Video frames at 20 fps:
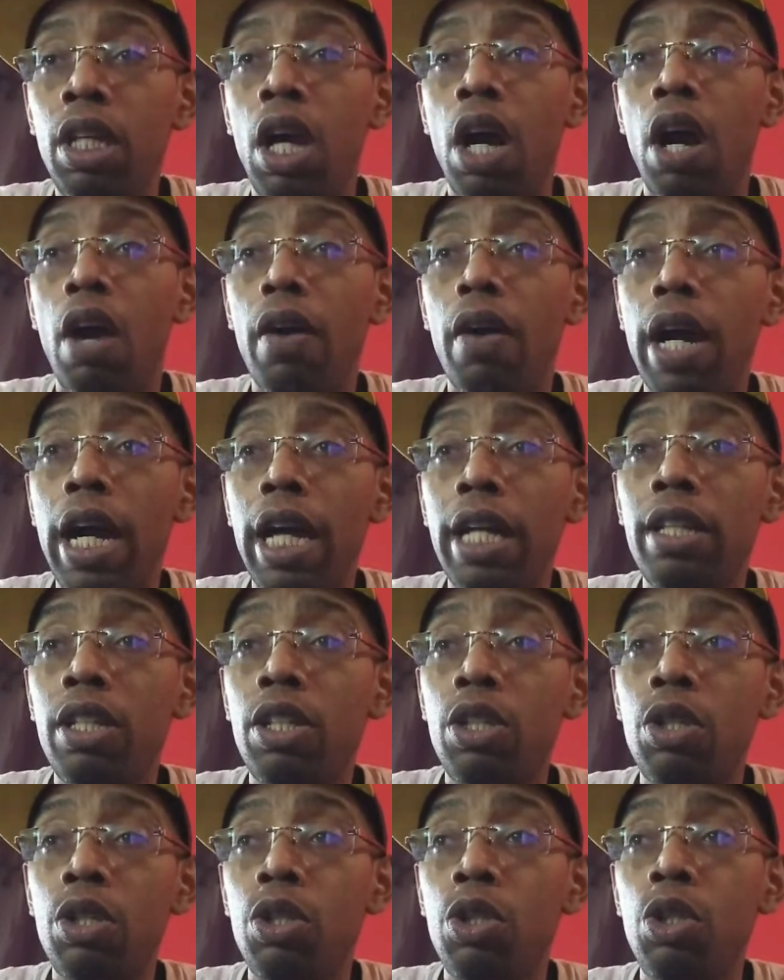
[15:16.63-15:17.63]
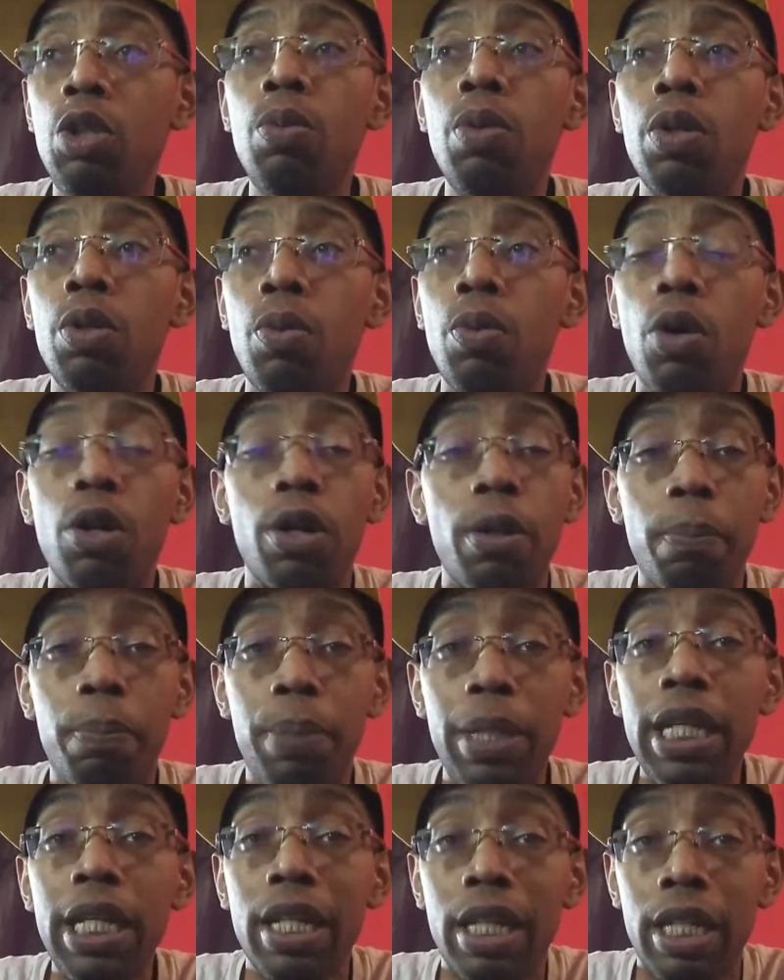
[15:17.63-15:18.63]
all right, you would want to
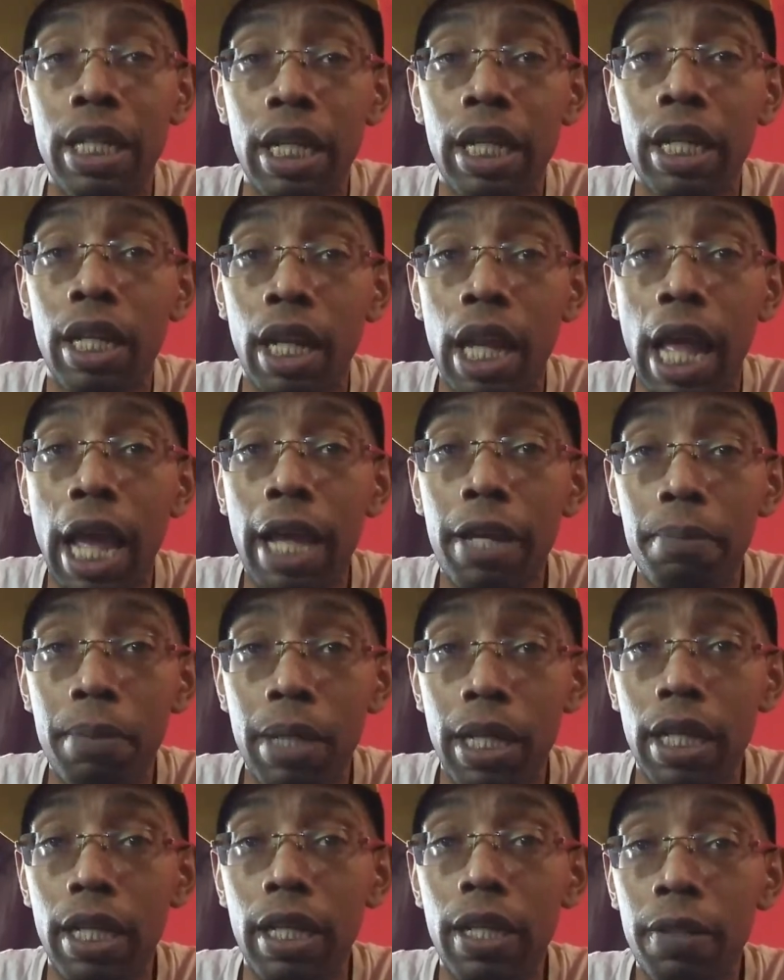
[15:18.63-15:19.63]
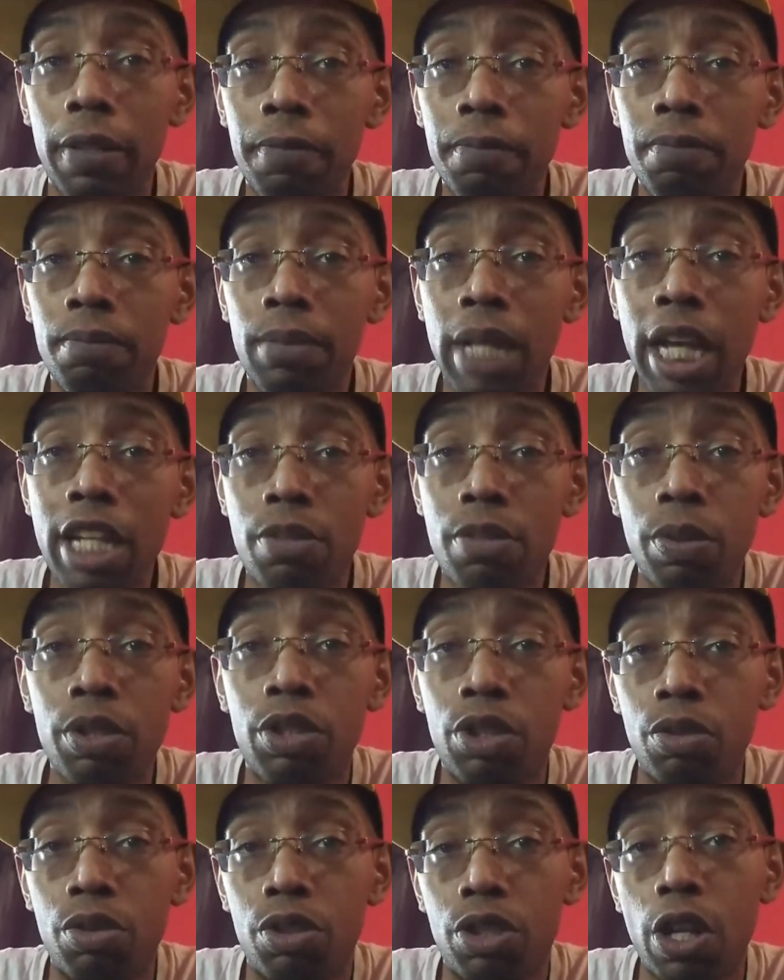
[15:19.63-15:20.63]
be a nigga like me. That's what
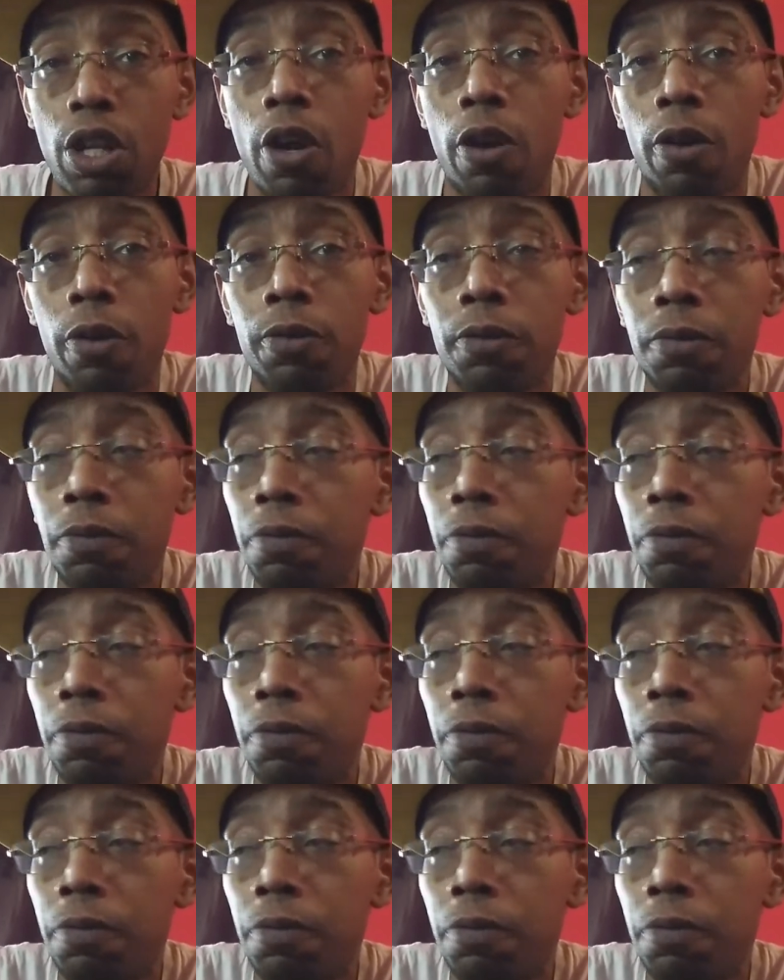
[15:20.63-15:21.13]
you showed.